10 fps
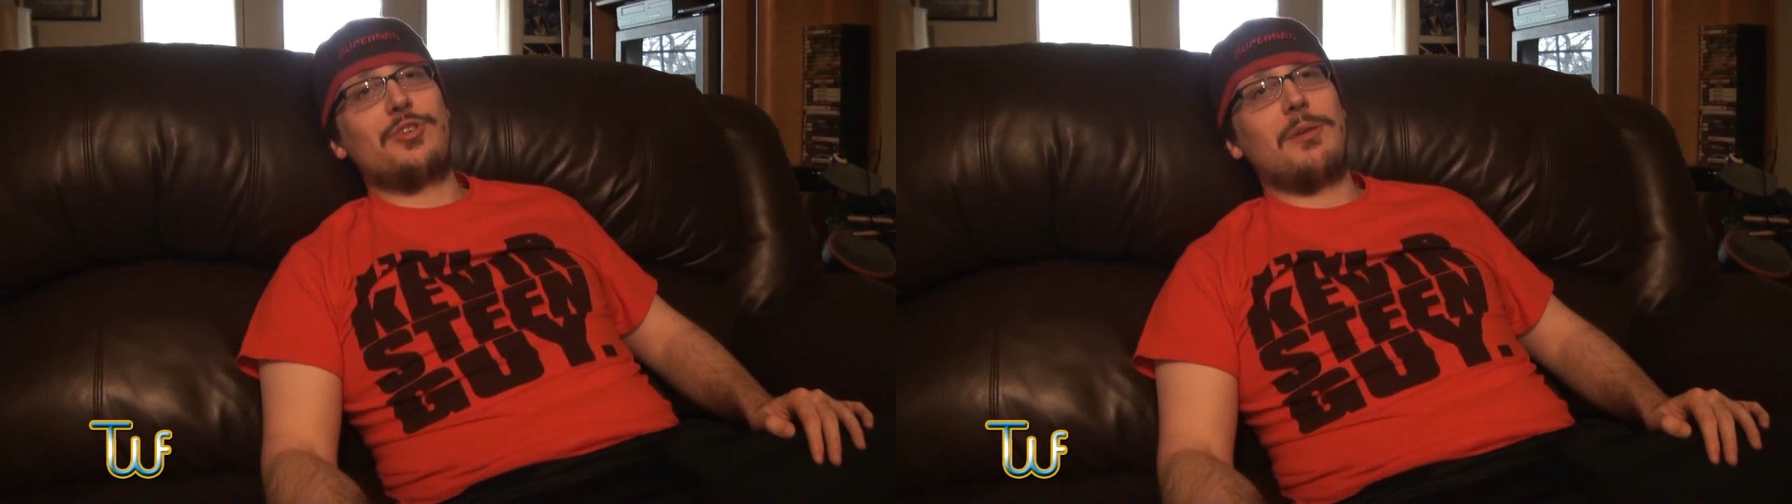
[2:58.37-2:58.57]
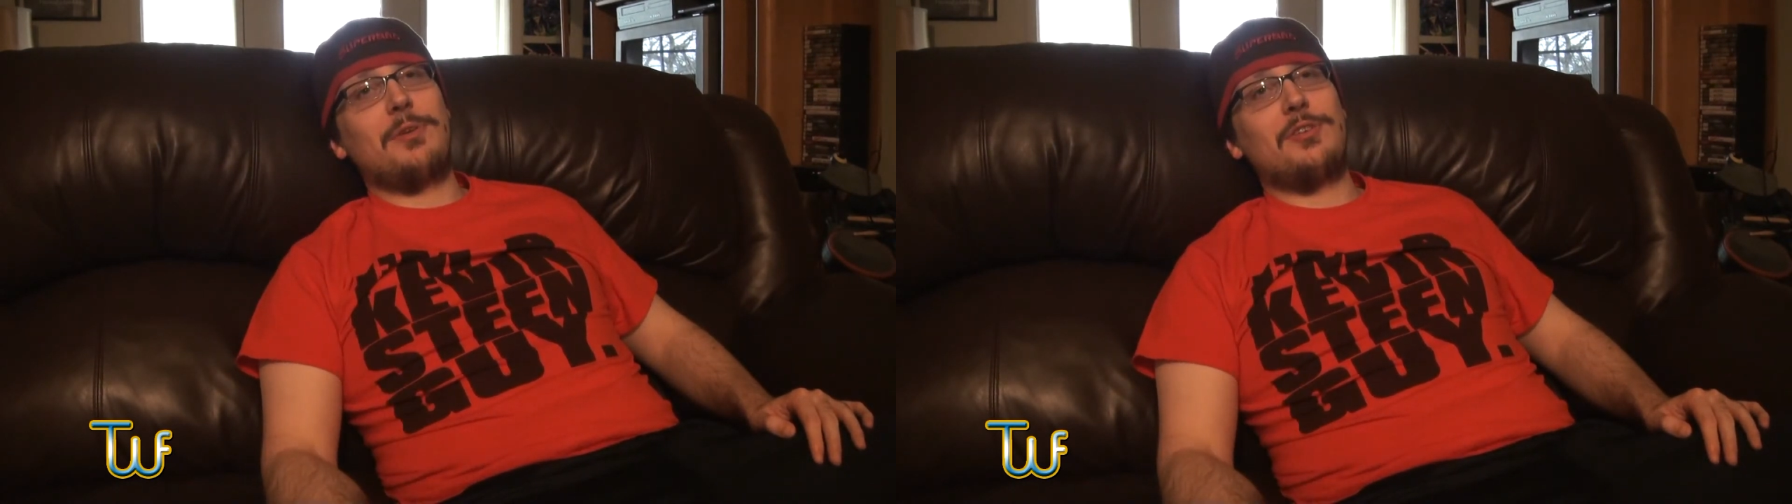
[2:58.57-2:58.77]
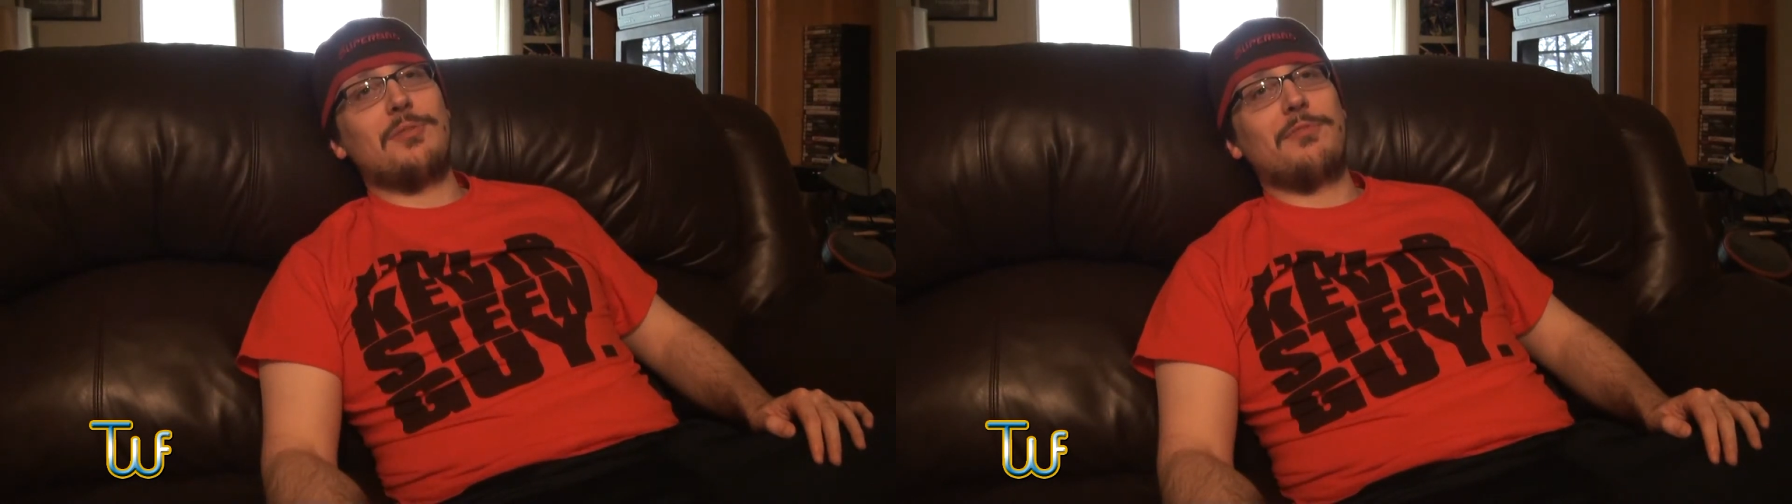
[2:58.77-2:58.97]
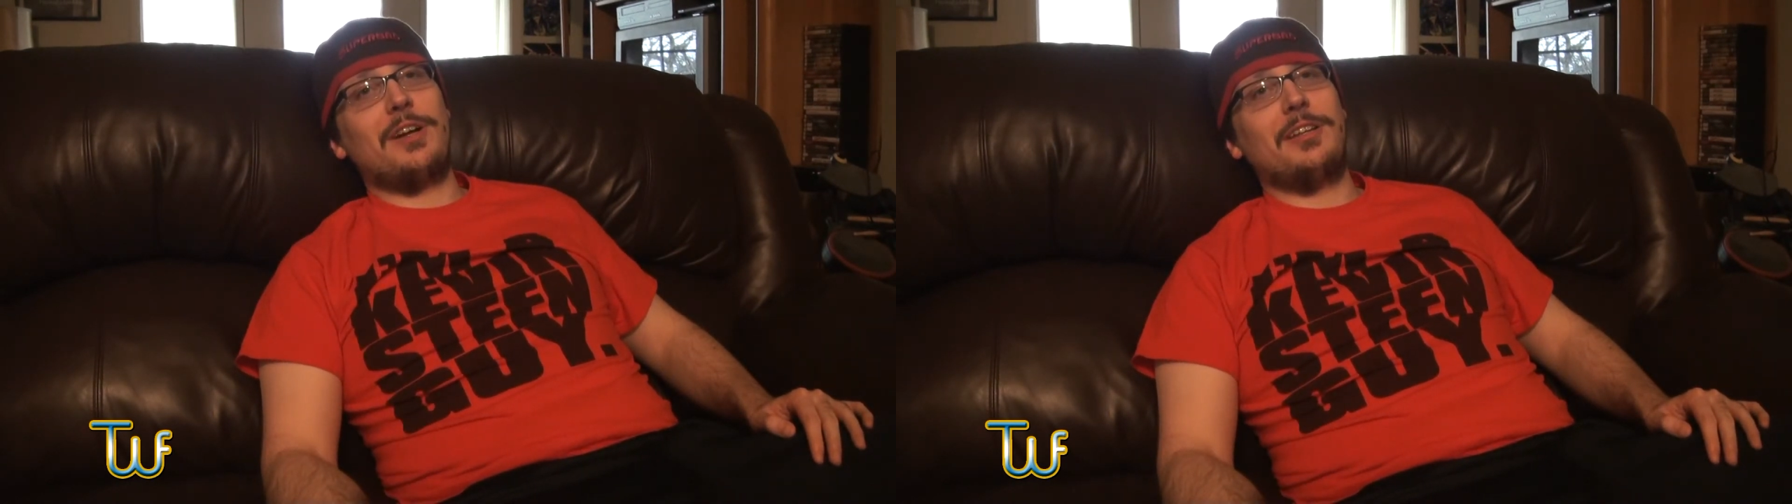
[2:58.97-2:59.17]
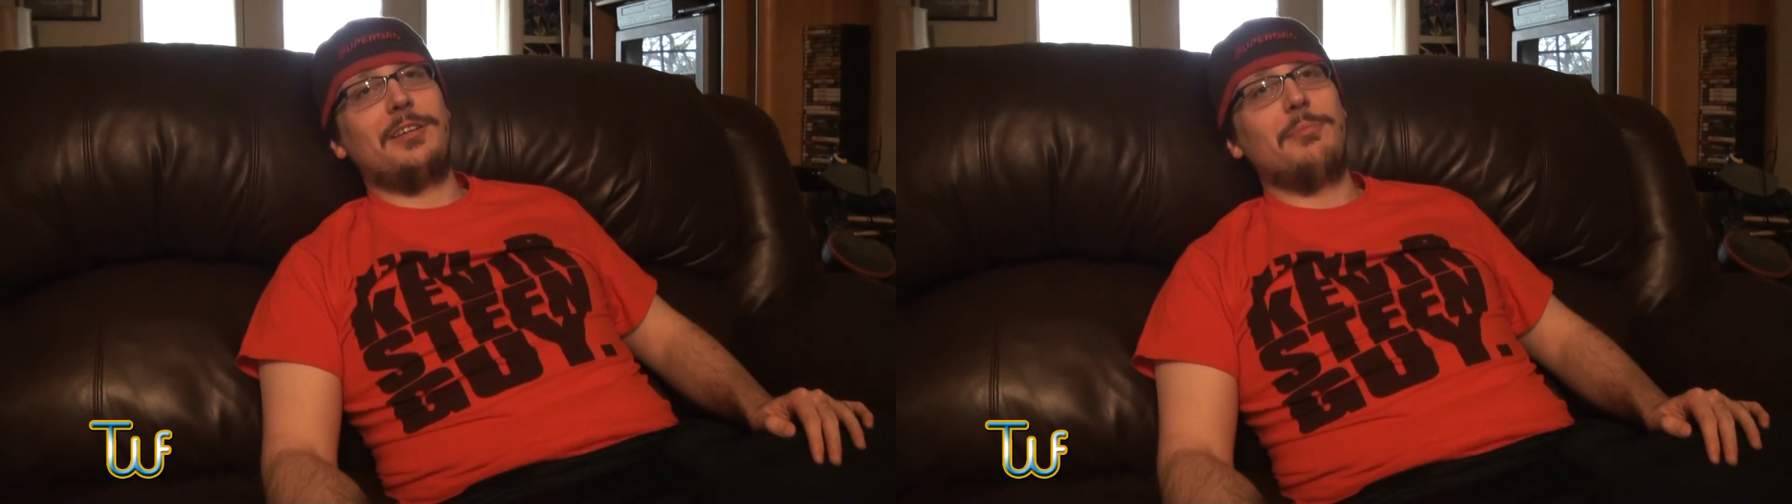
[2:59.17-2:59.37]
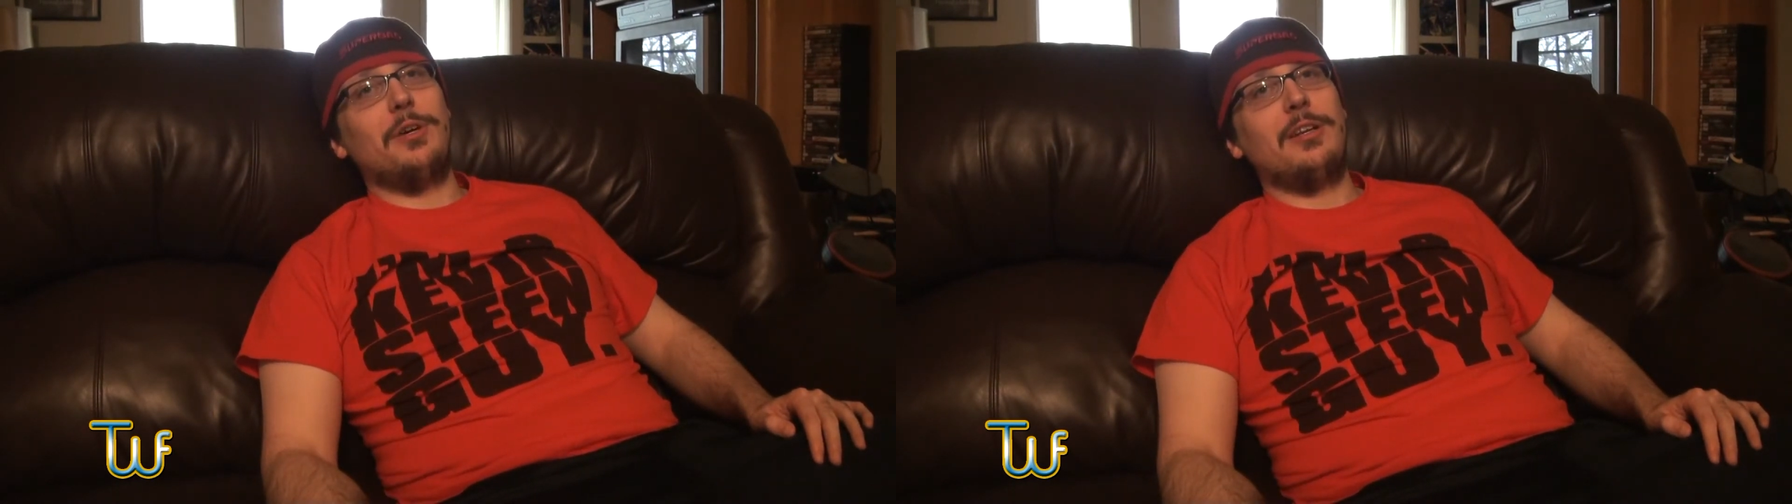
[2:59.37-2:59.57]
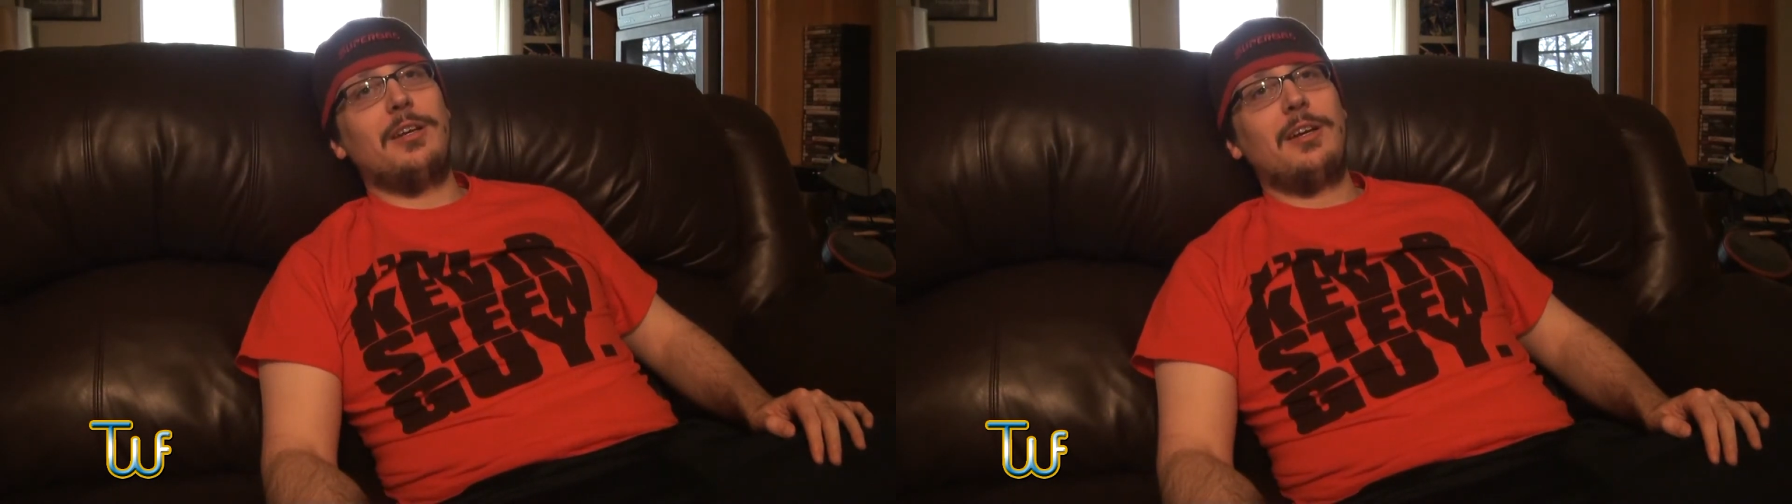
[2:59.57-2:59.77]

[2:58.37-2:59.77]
Championship finally, but